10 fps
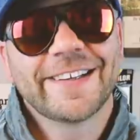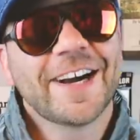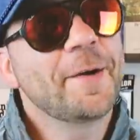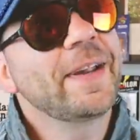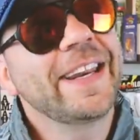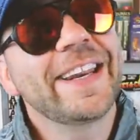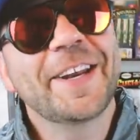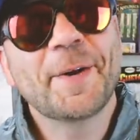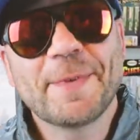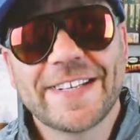Coming in
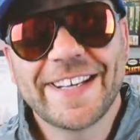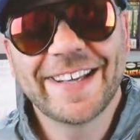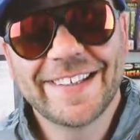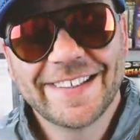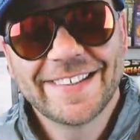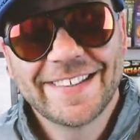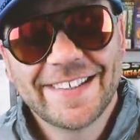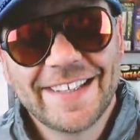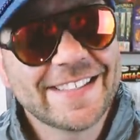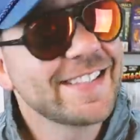at number 10
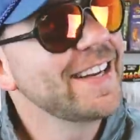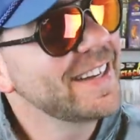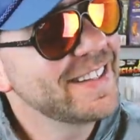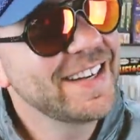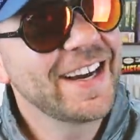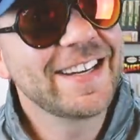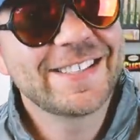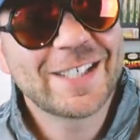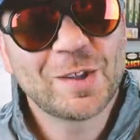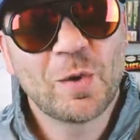is a
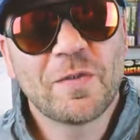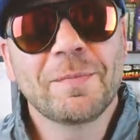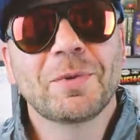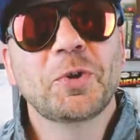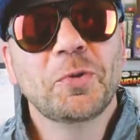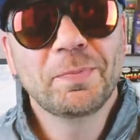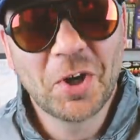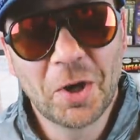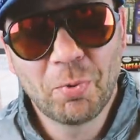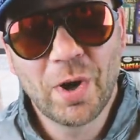1996 lure from
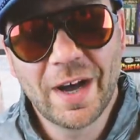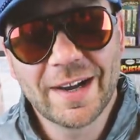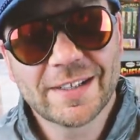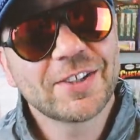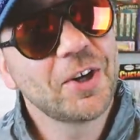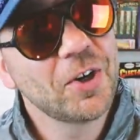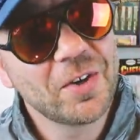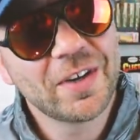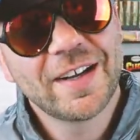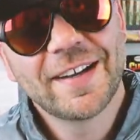Loomco Products
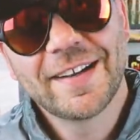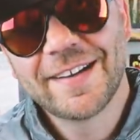called